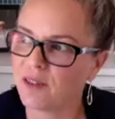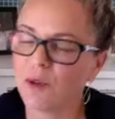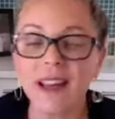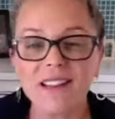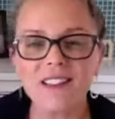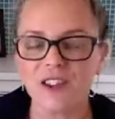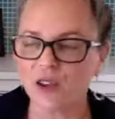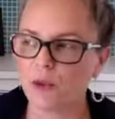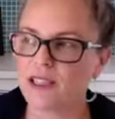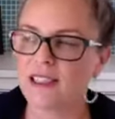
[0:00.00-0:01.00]
We'll get, you know,
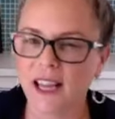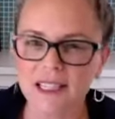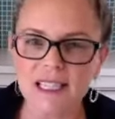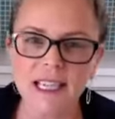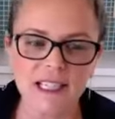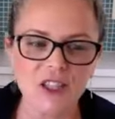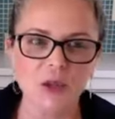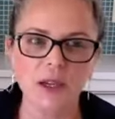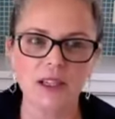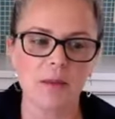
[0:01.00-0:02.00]
we intend to get to
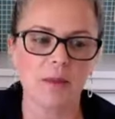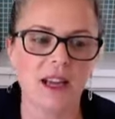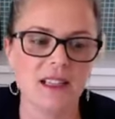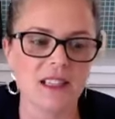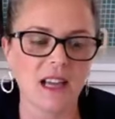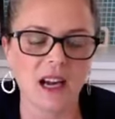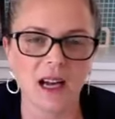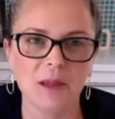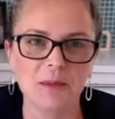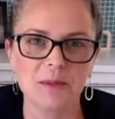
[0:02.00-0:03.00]
it, but
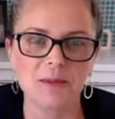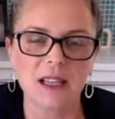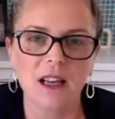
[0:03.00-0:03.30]
um,